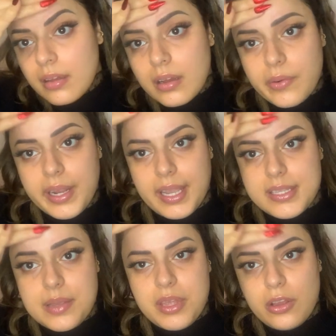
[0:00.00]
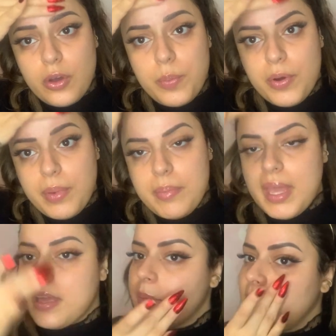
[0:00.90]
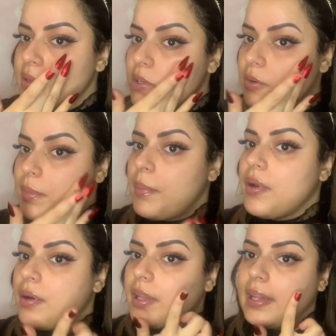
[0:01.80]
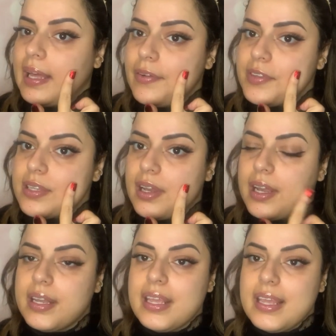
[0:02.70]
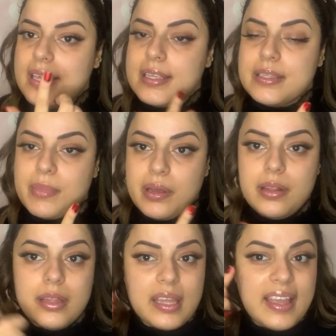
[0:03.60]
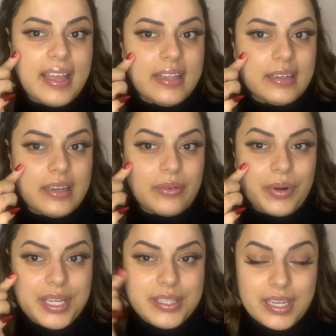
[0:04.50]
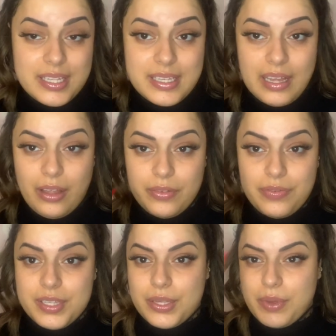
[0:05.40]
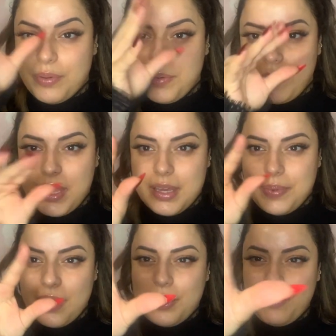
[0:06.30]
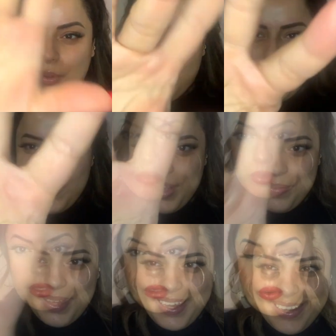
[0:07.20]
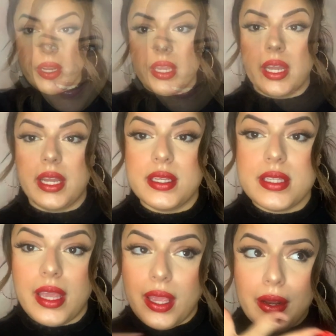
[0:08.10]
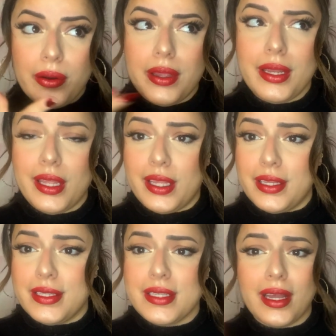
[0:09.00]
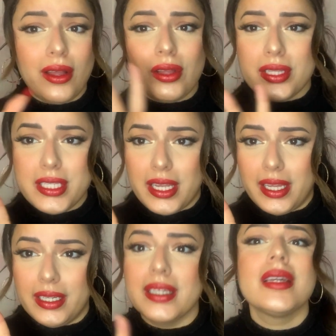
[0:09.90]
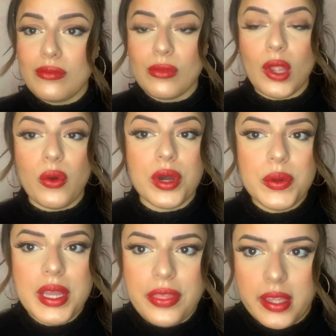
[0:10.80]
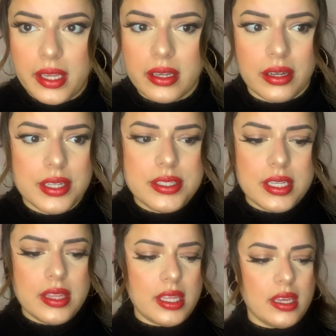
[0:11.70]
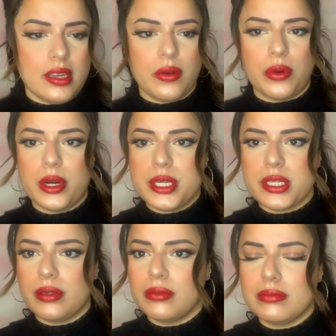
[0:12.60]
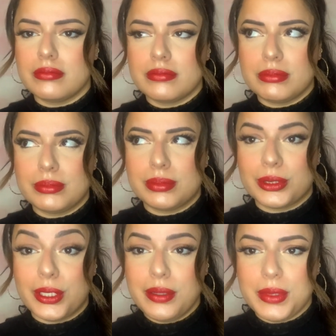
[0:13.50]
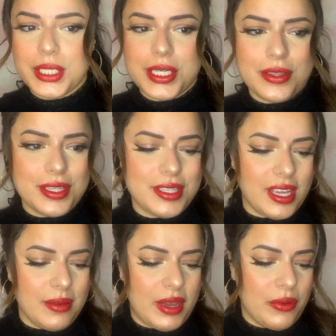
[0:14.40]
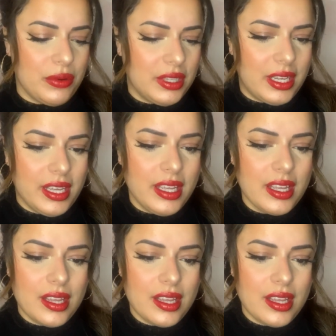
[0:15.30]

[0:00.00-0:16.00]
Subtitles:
All right, guys, I'm going to go put my makeup on. So, remember, left side is Milk and right side is e.l.f. So, I'm going to put my makeup on and we'll be right back. All right, guys, here it is, all done. What do I think? Honestly, they worked pretty much the same, I won't lie.